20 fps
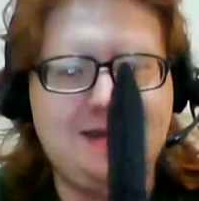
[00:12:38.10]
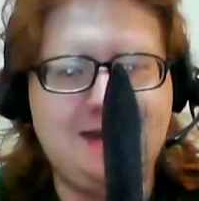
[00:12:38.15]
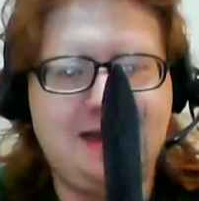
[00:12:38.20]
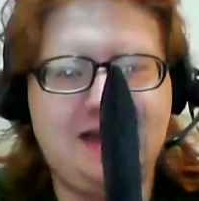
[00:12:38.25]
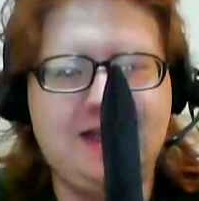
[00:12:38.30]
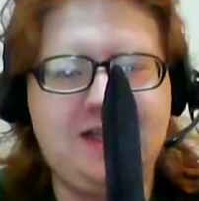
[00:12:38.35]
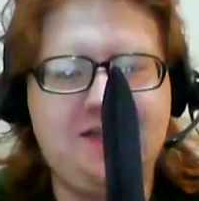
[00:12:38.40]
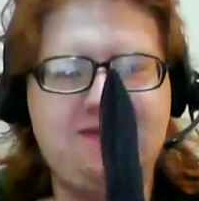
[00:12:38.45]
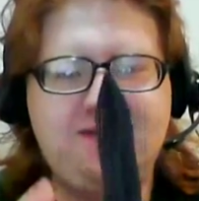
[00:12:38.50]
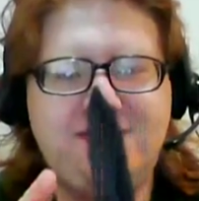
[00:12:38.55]

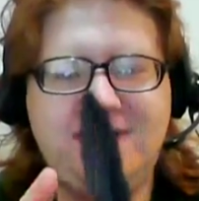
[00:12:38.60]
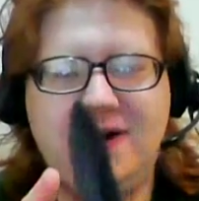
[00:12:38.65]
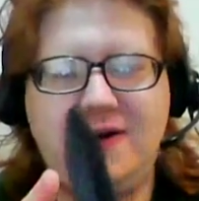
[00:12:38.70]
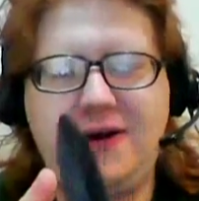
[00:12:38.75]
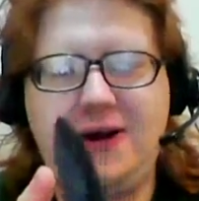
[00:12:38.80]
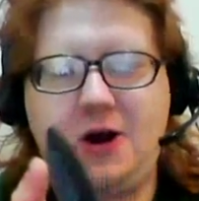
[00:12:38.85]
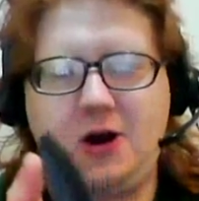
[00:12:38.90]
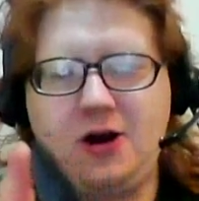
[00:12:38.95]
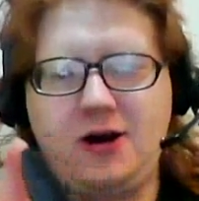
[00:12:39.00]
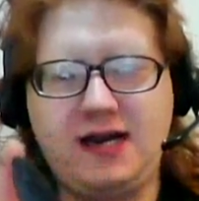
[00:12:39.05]
And it's
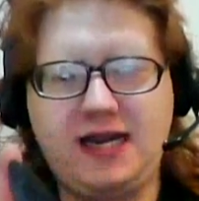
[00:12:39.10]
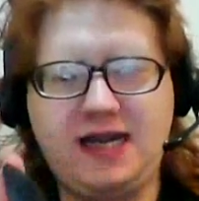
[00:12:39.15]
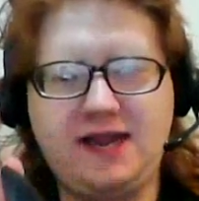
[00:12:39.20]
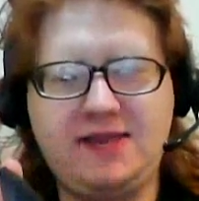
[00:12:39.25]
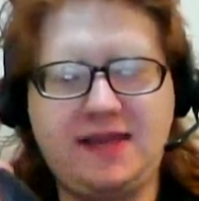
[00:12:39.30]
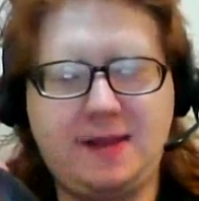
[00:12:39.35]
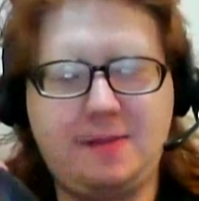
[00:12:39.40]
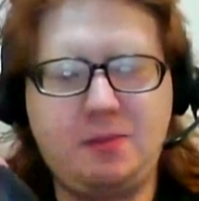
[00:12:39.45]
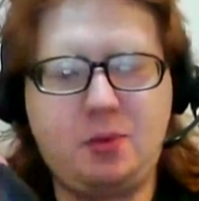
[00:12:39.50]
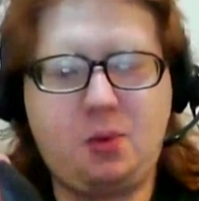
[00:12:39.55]
very hard to
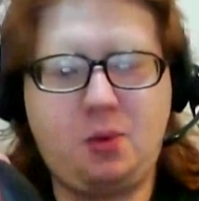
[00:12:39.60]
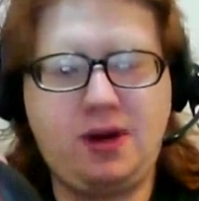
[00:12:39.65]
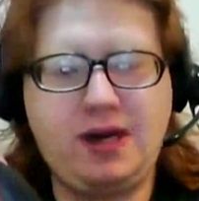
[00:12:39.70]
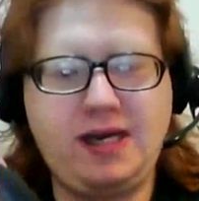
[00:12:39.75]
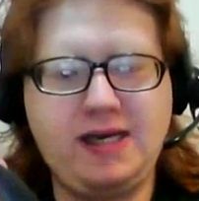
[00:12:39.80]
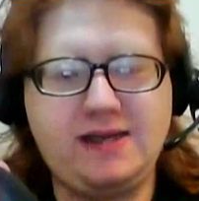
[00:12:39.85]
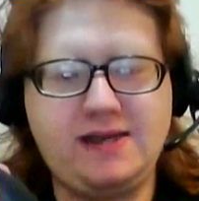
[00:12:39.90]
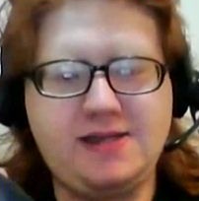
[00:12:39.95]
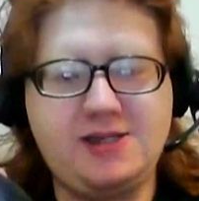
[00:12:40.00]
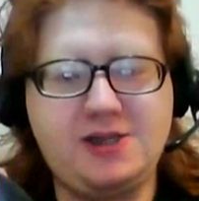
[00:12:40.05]
get that
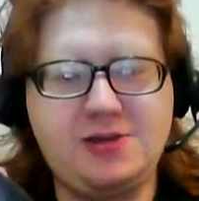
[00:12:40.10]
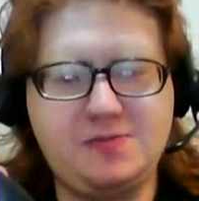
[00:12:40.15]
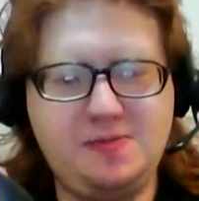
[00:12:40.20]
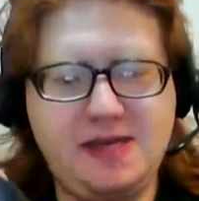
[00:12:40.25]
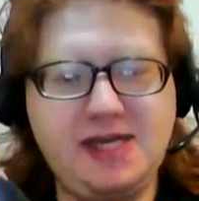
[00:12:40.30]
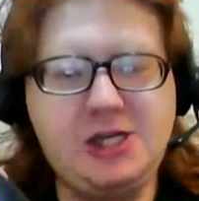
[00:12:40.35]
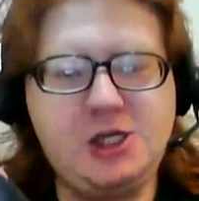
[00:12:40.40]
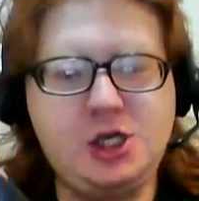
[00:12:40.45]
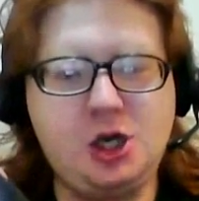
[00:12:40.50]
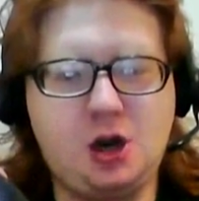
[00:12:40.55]
point to
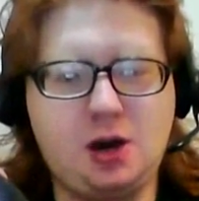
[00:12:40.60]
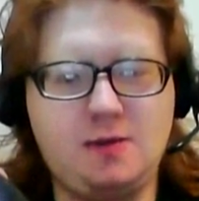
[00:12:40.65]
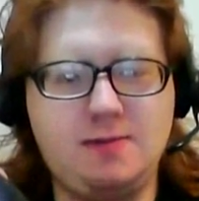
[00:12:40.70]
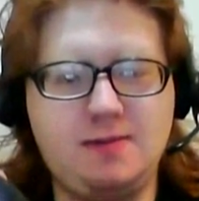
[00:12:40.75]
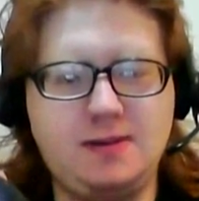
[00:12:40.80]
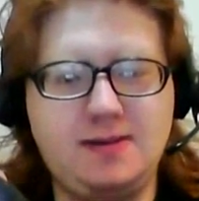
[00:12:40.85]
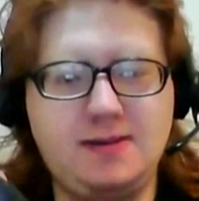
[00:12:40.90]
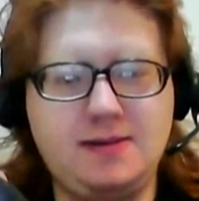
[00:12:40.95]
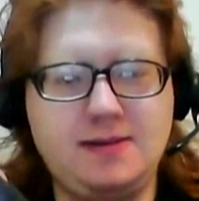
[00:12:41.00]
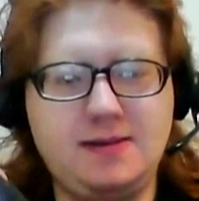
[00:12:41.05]
be sharp.